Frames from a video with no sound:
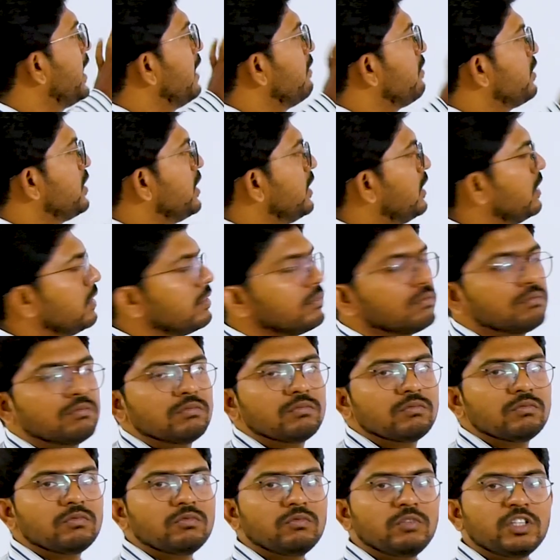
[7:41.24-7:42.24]
deficit
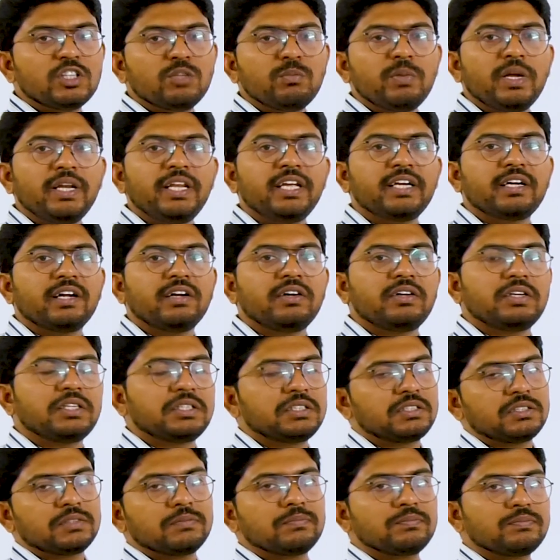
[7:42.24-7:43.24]
with many
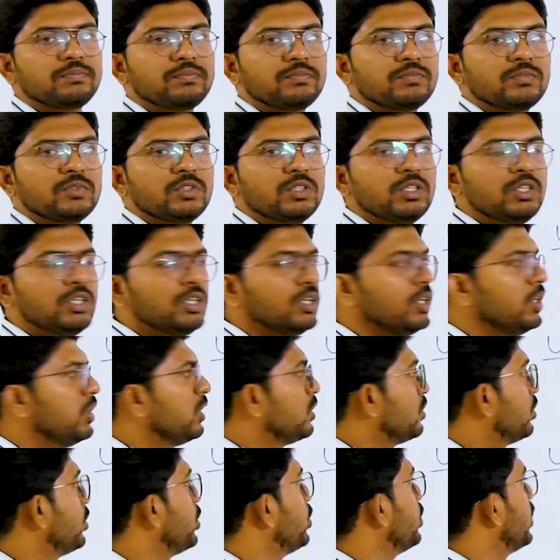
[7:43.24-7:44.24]
countries.
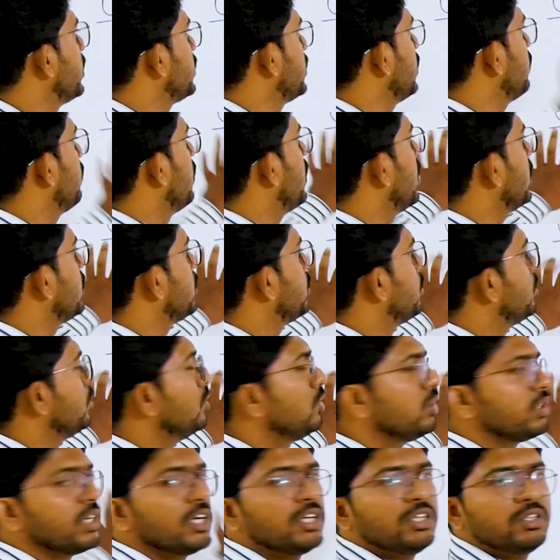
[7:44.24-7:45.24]
So USA wants
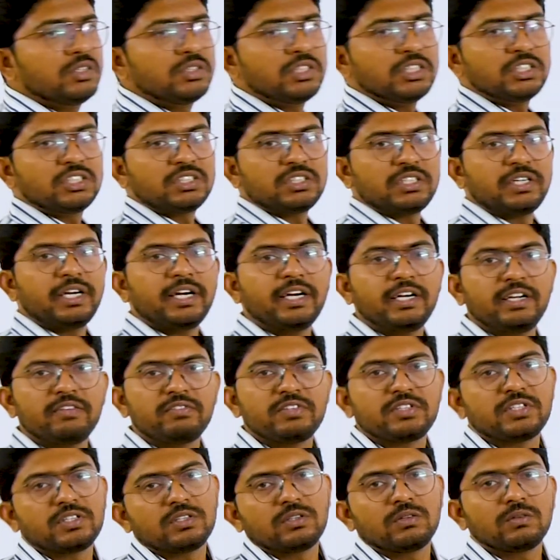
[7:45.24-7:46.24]
to reduce its trade
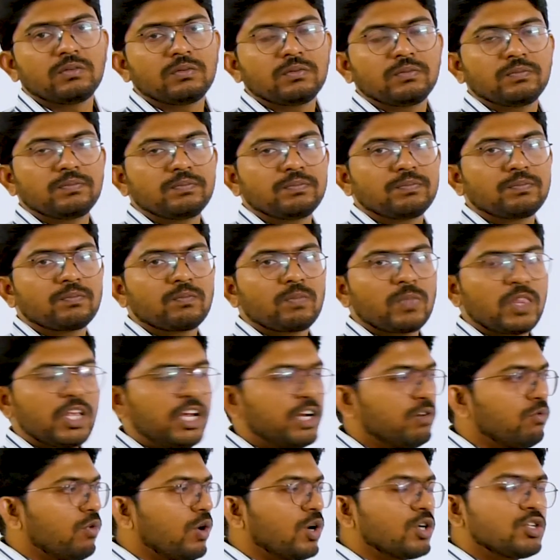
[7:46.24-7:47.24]
deficit.
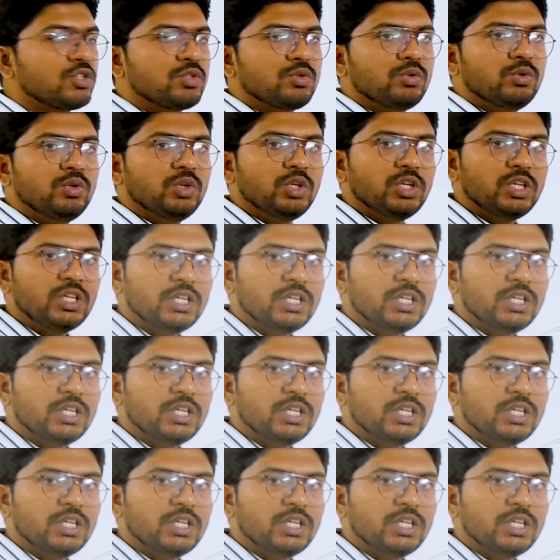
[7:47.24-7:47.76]
It wants to